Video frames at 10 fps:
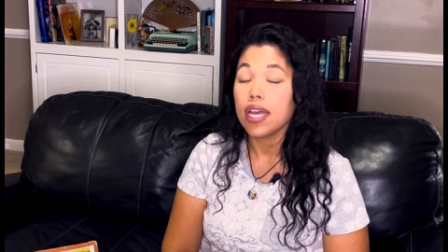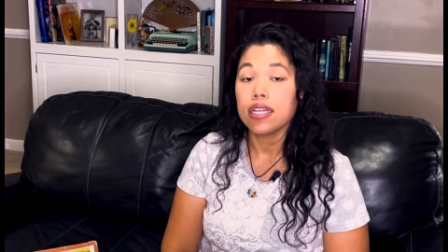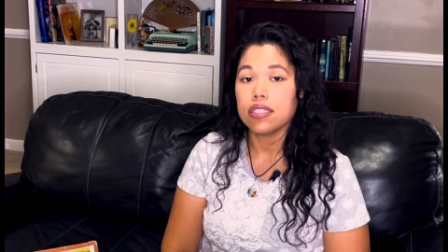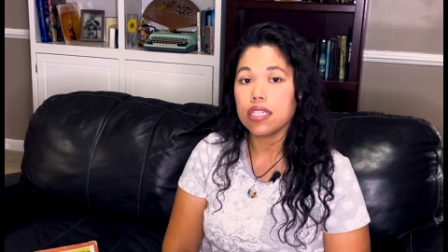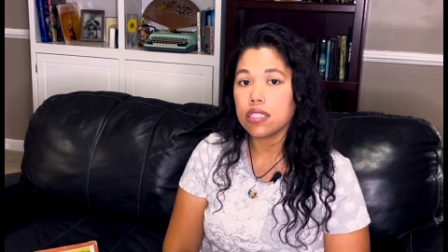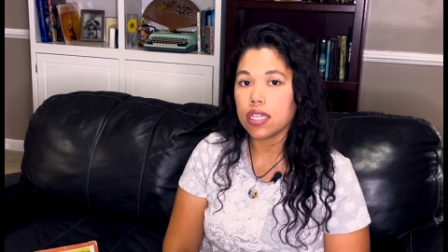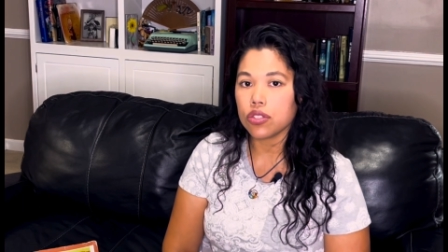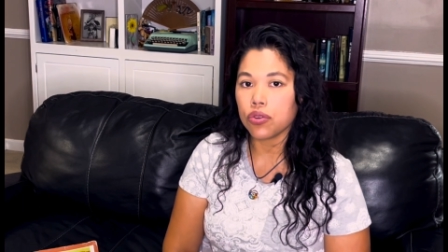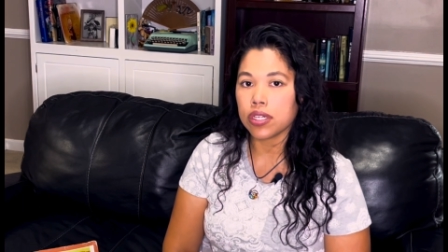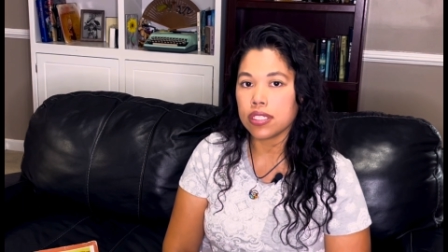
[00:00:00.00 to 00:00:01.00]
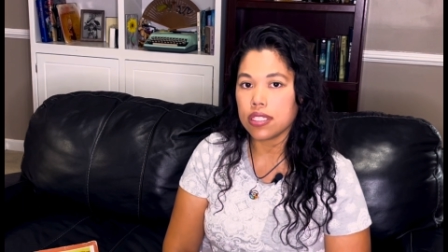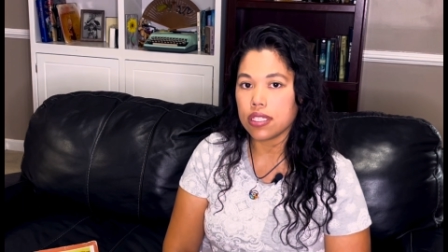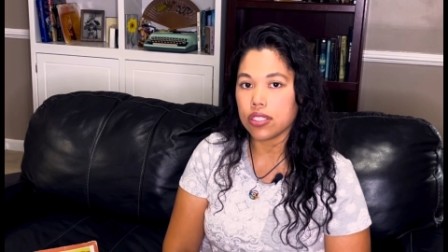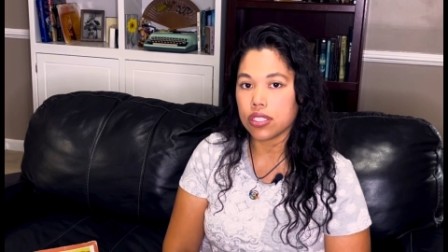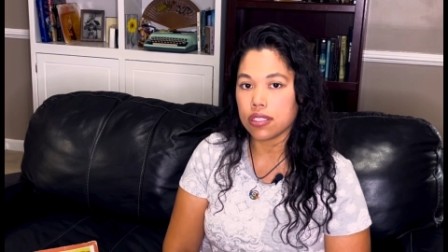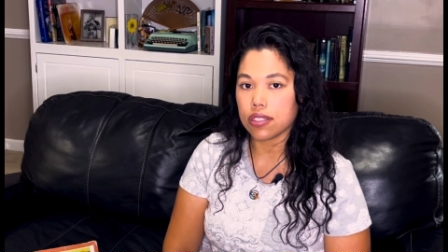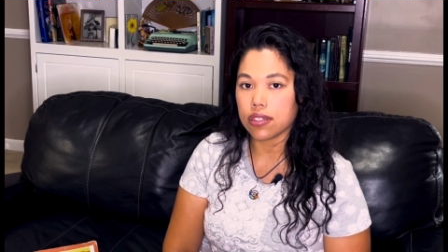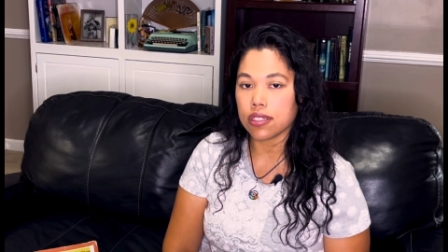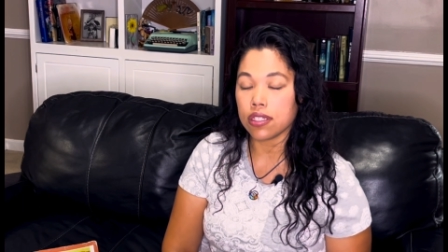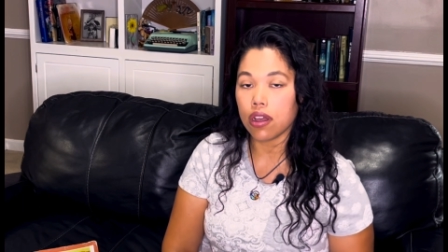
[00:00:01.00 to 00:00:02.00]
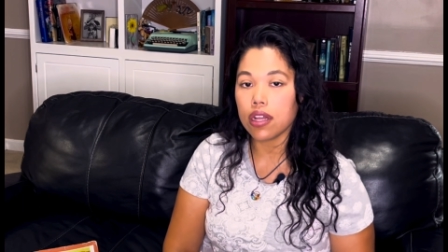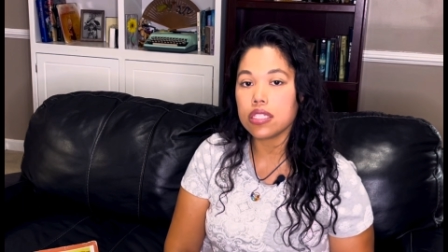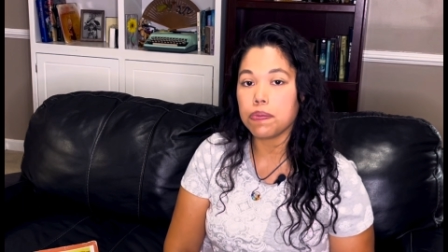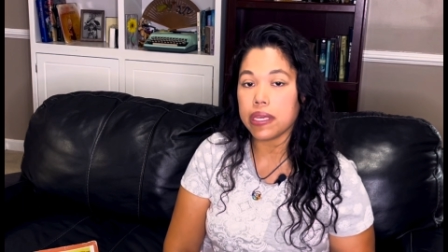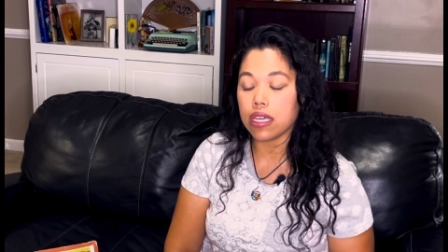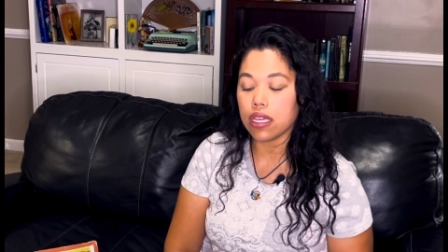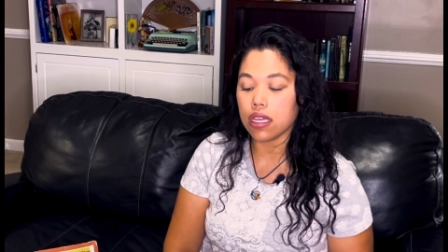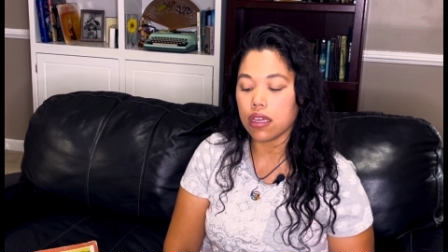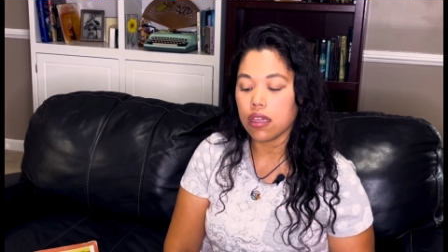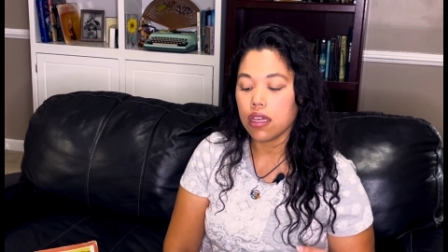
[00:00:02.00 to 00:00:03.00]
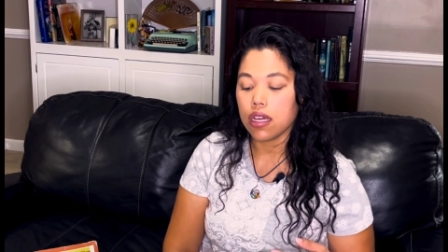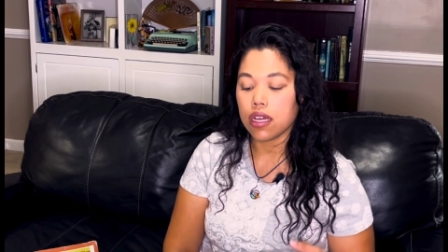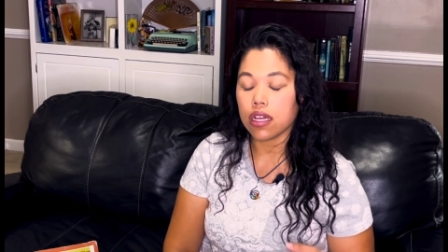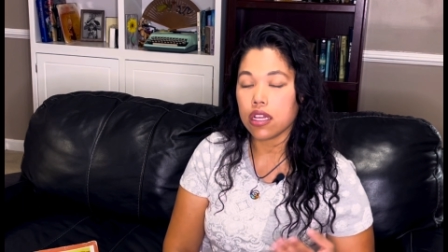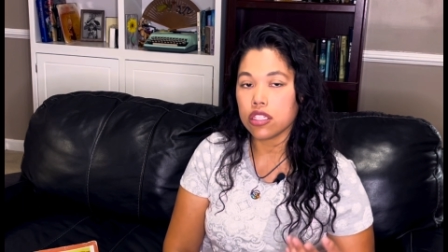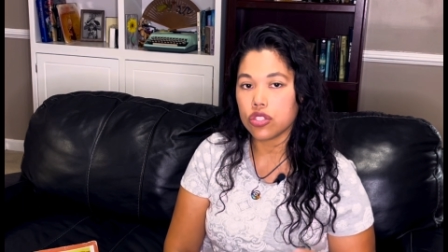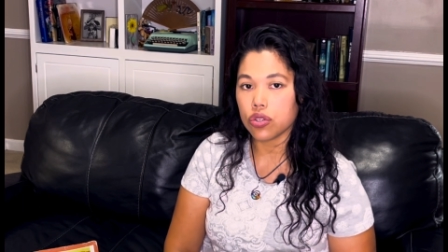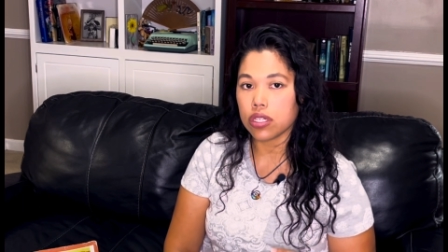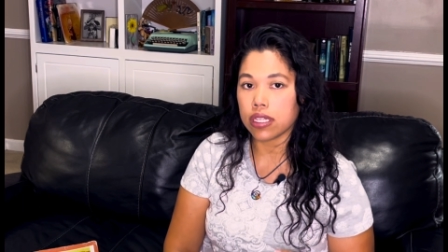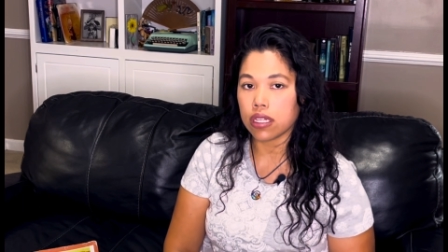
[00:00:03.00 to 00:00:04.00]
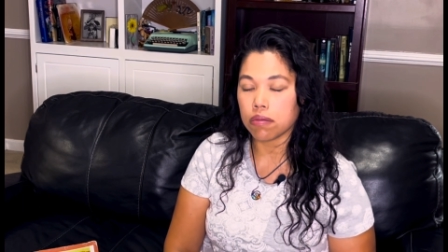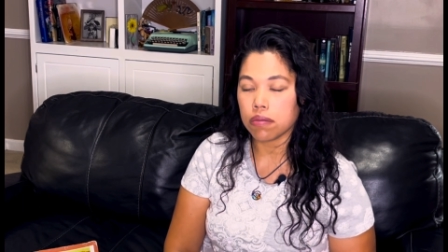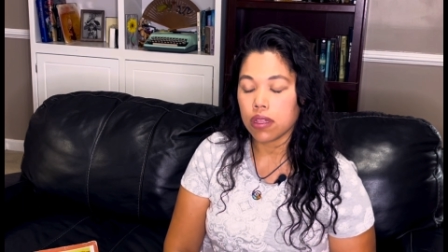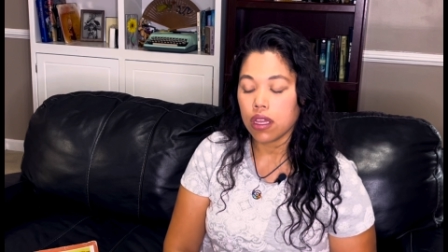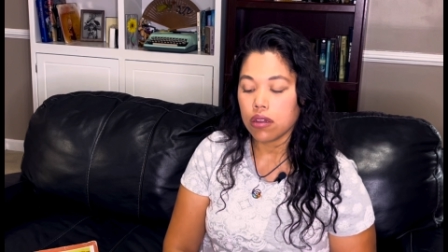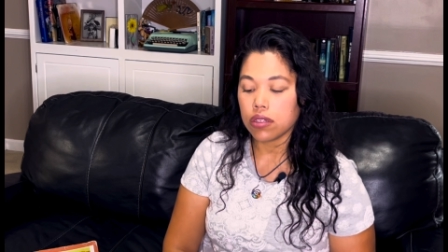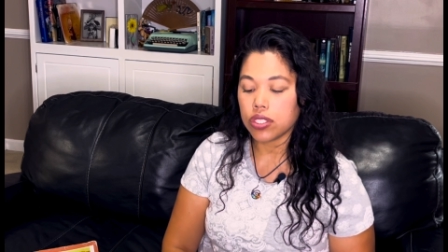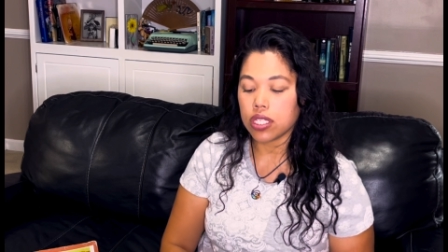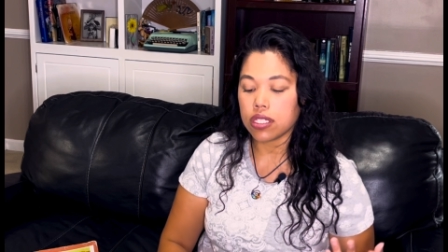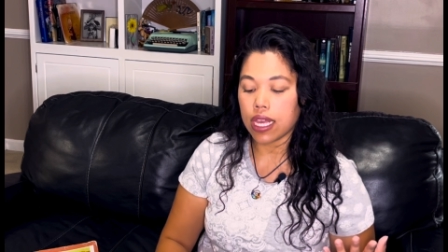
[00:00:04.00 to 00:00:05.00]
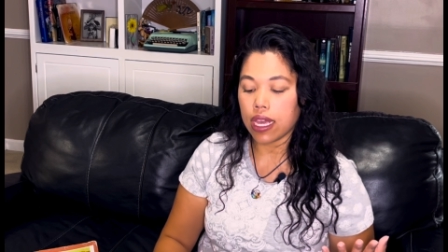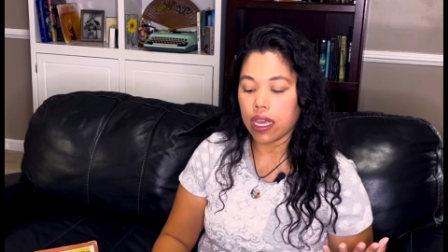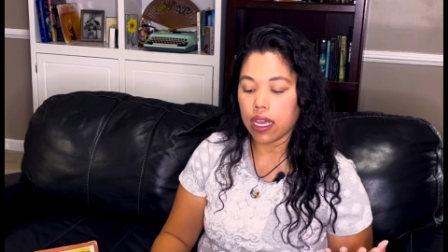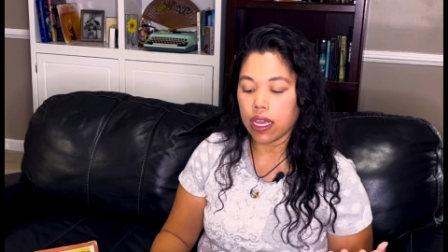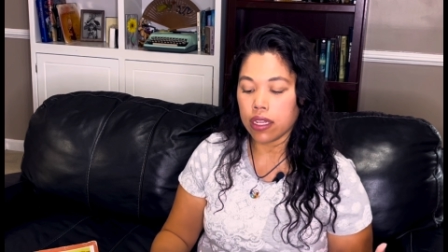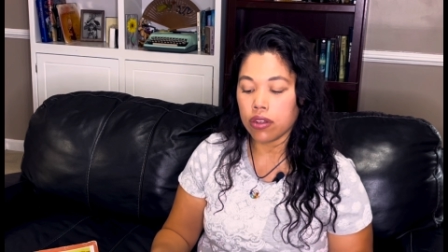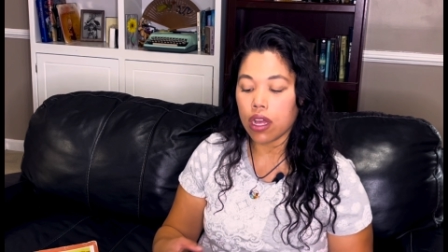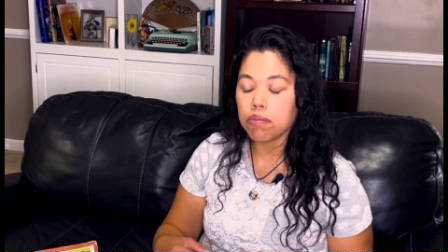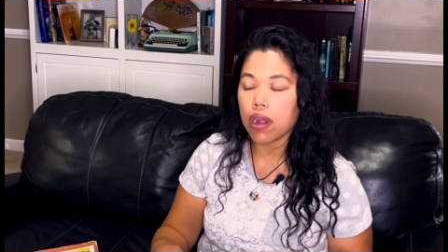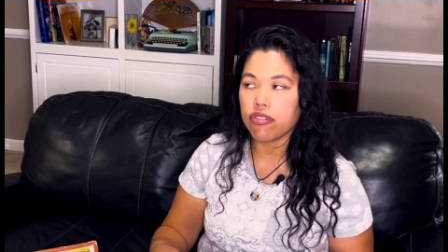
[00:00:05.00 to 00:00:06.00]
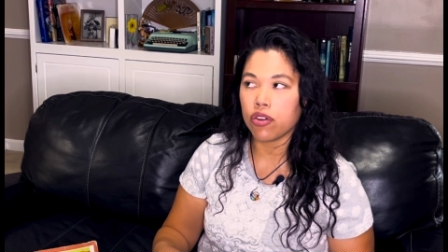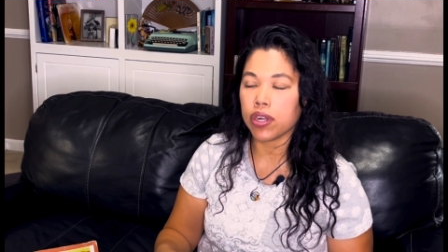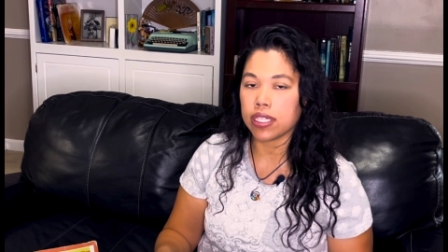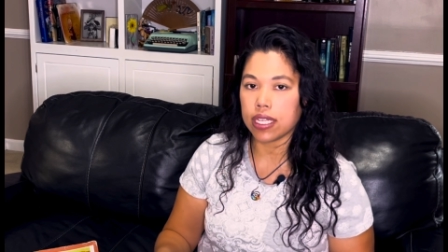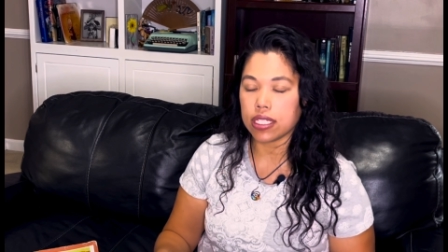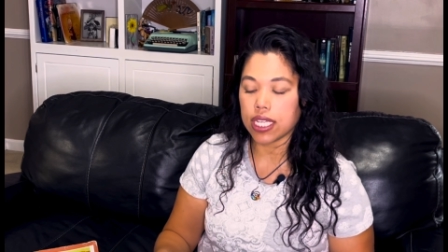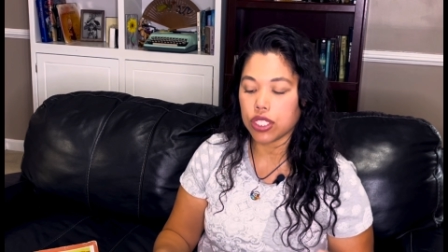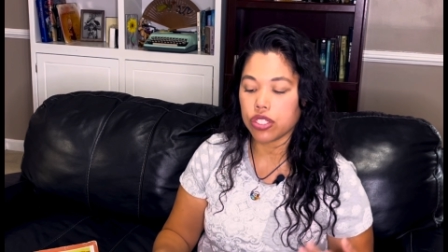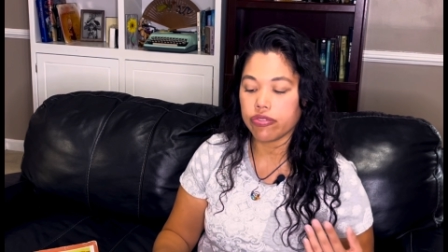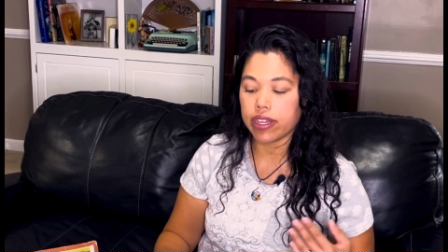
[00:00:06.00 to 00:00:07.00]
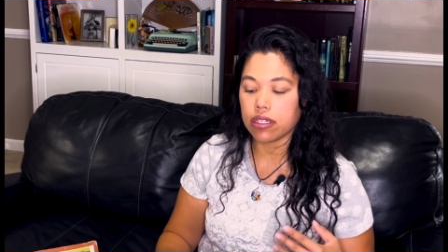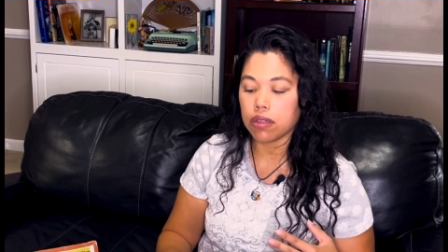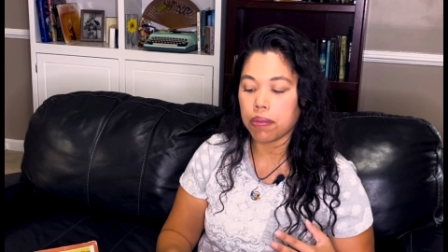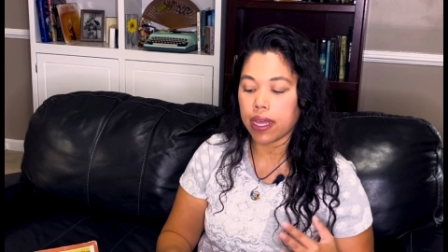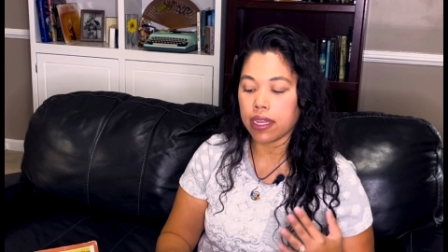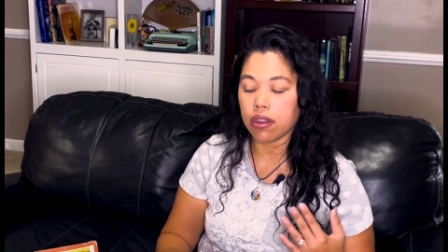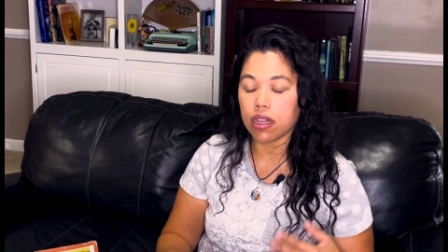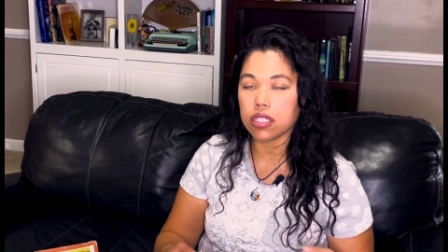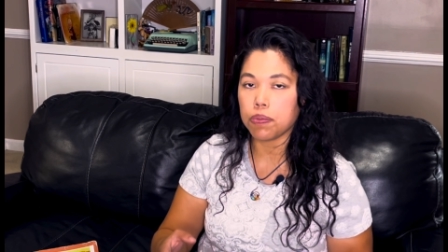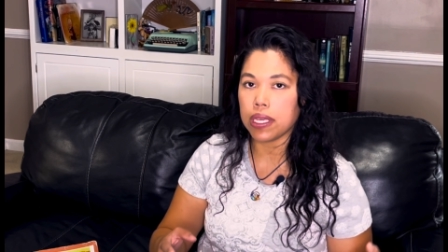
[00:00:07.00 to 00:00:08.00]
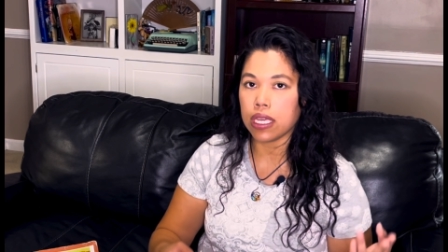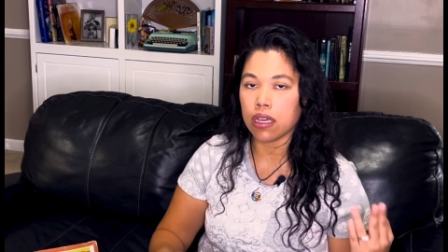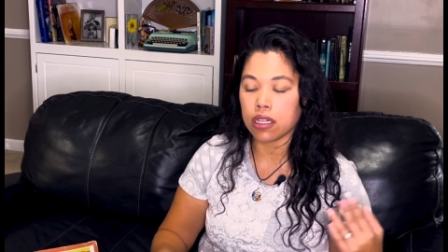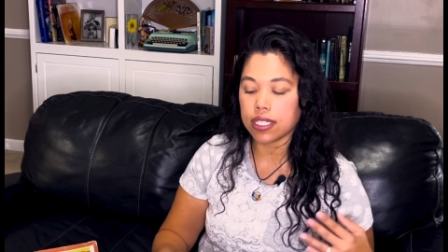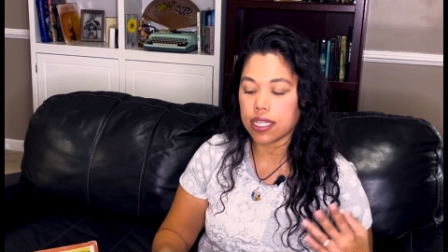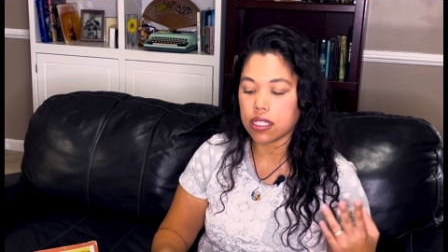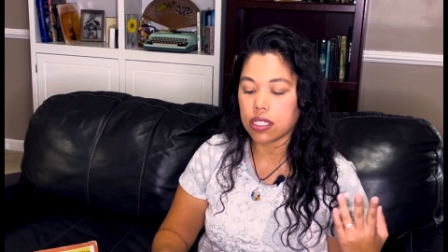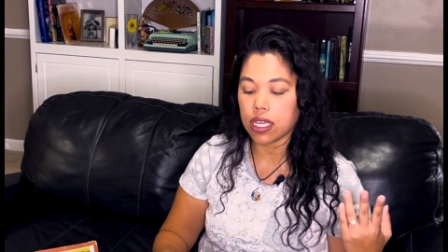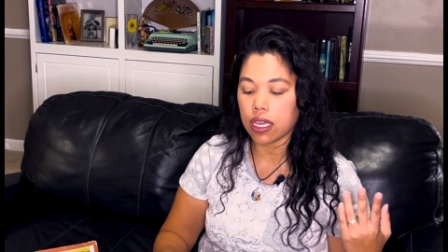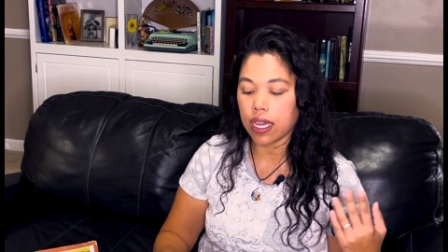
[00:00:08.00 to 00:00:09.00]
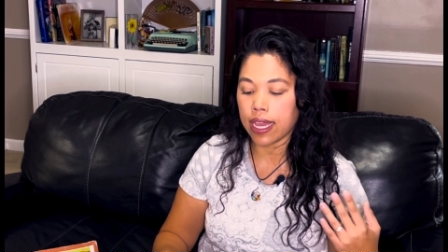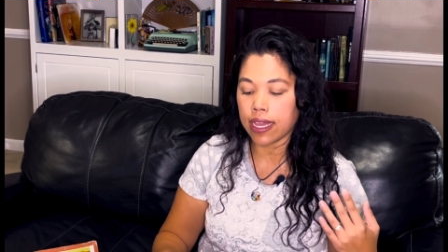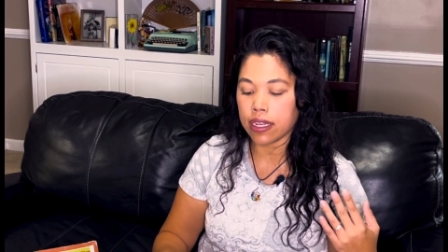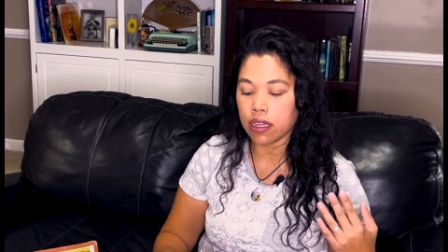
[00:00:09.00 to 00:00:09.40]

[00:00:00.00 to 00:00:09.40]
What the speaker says: This next organization is called a Non-Speaking Consortium, which is a nonprofit organization founded by non-speaking autistic and